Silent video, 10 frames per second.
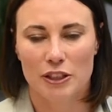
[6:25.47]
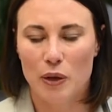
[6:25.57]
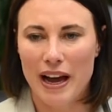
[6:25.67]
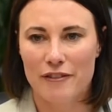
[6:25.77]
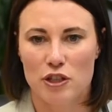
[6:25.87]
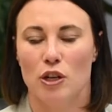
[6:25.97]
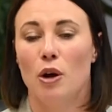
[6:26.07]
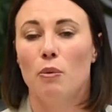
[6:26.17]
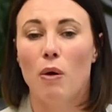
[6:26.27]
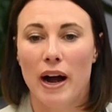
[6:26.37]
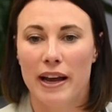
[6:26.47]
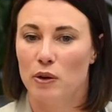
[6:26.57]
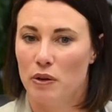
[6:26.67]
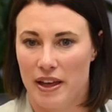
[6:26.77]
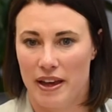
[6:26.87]
You have to know why
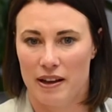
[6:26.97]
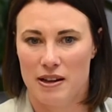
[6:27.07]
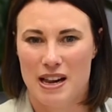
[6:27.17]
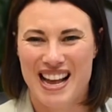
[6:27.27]
you're there.